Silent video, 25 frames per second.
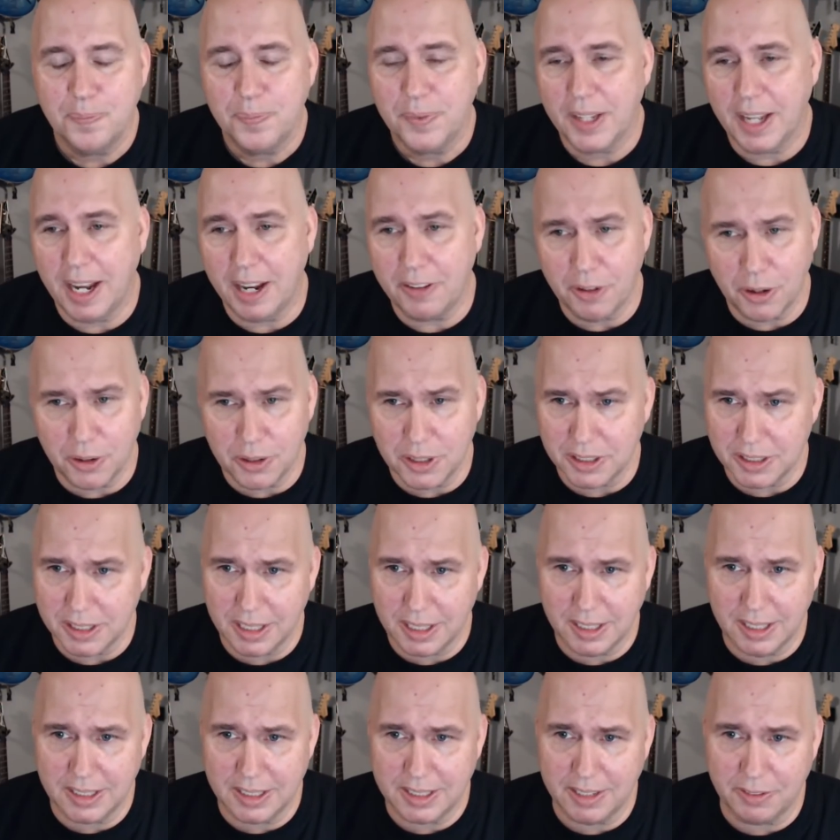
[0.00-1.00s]
I've owned a
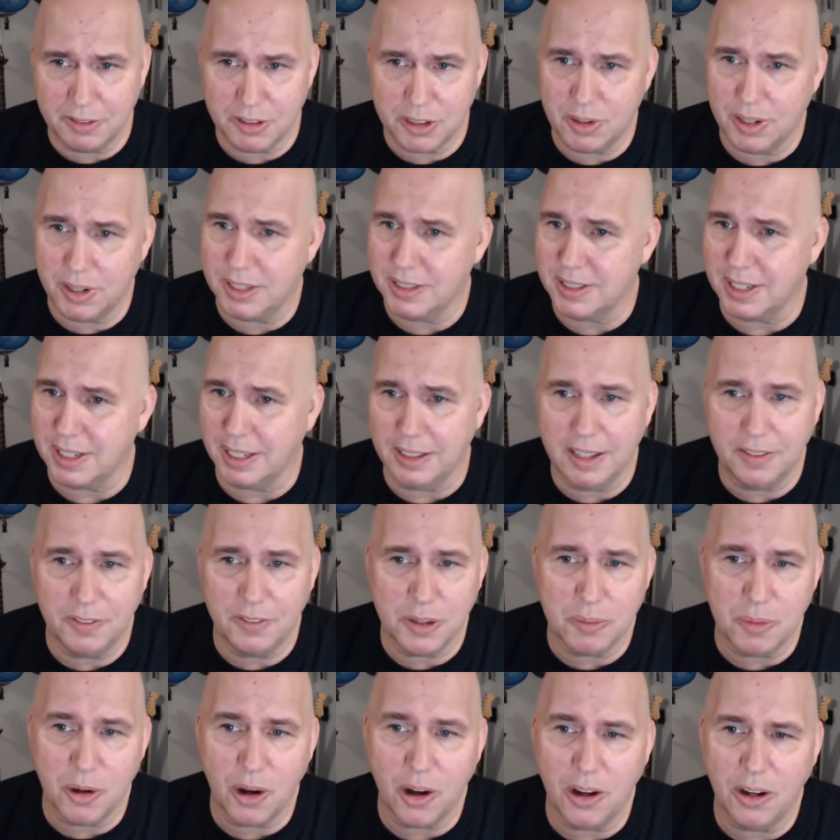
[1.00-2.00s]
ton of seven strings. I love
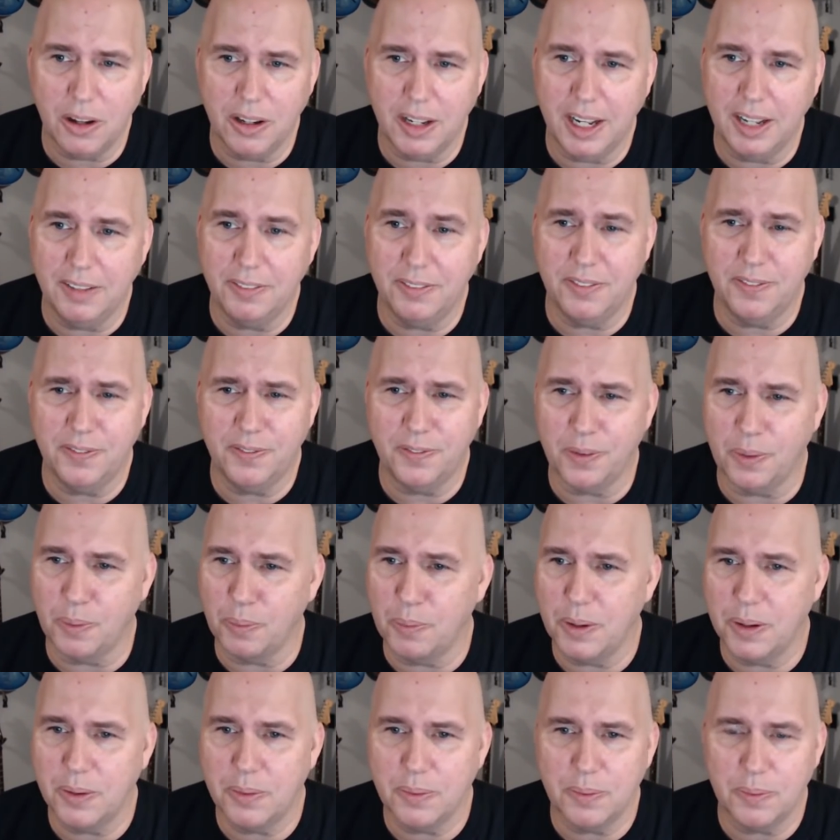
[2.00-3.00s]
them all, and for
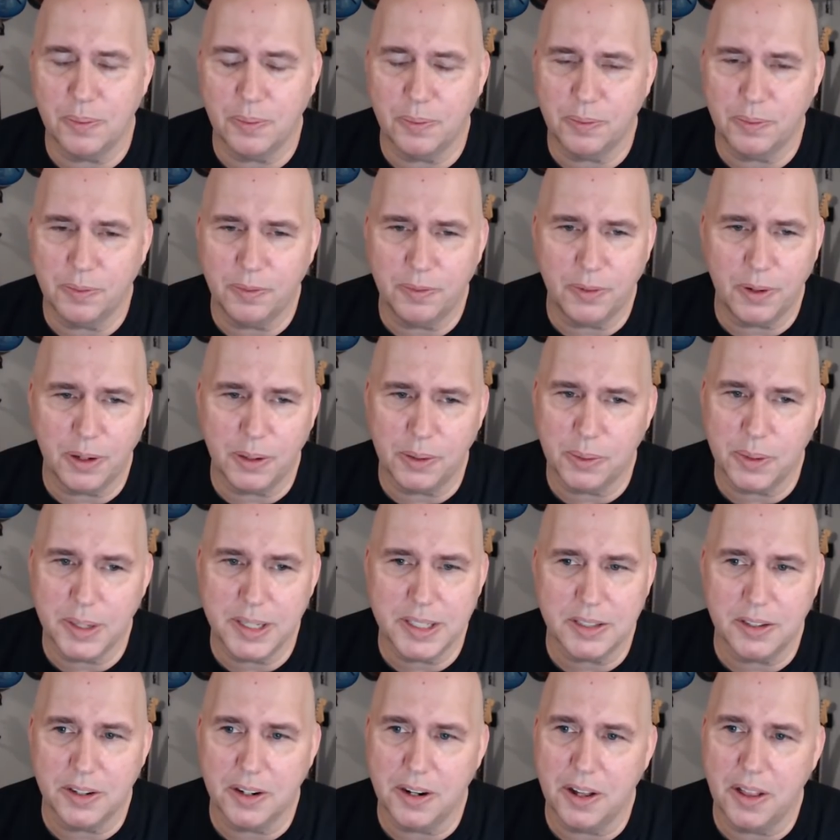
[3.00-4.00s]
one fun
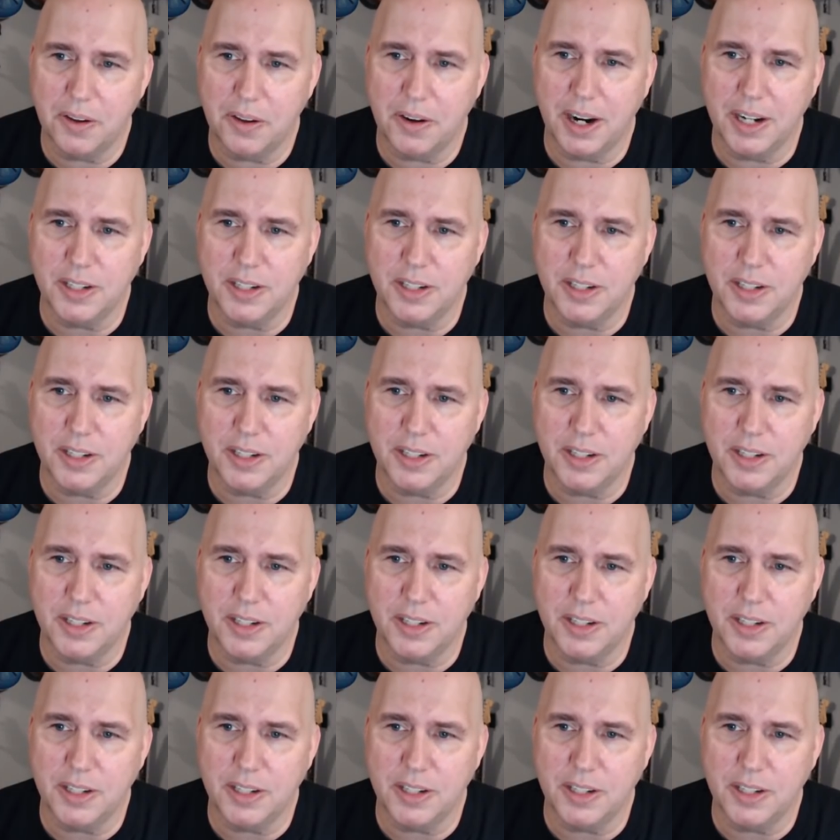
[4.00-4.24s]
reason or another,